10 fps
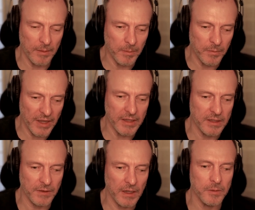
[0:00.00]
They
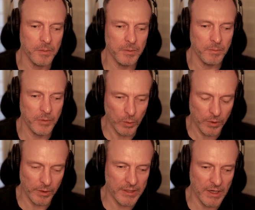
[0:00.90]
develop the
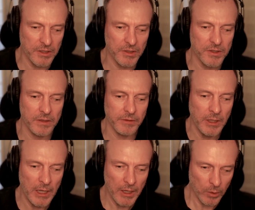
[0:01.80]
authorization server.
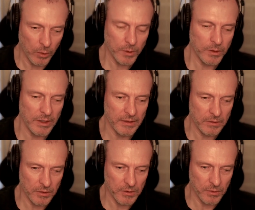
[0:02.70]
Authlete
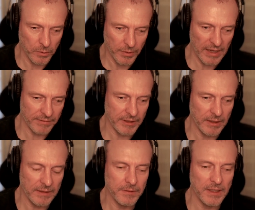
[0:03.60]
does all the heavy
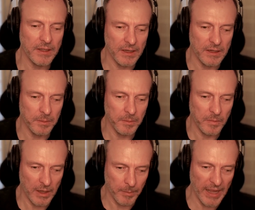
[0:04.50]
lifting in a
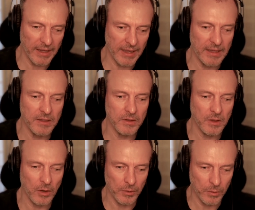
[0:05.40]
back end
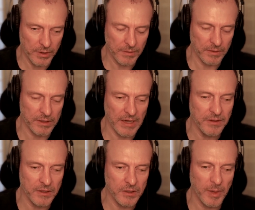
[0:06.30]
on all the
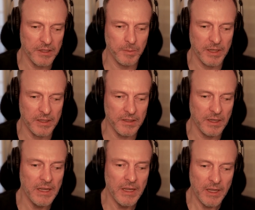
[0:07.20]
standards-based piece,
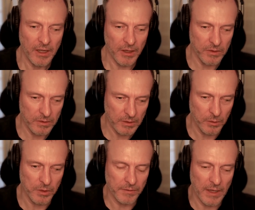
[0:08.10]
and your
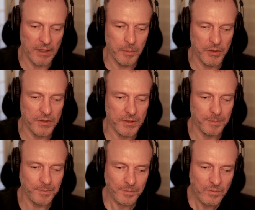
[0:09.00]
developers
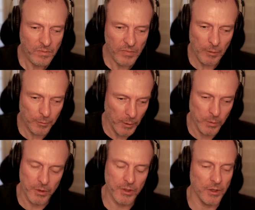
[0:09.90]

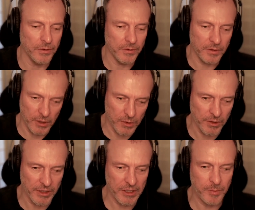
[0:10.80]
focus on the user
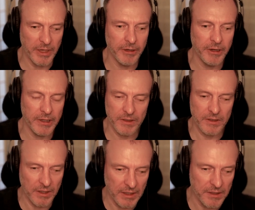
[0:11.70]
experience, the
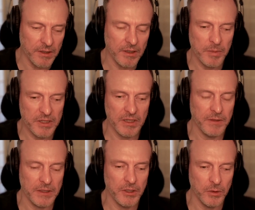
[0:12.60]
things that are
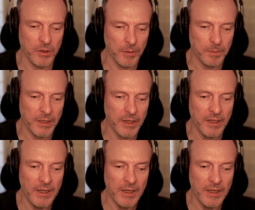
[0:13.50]
specific to your company,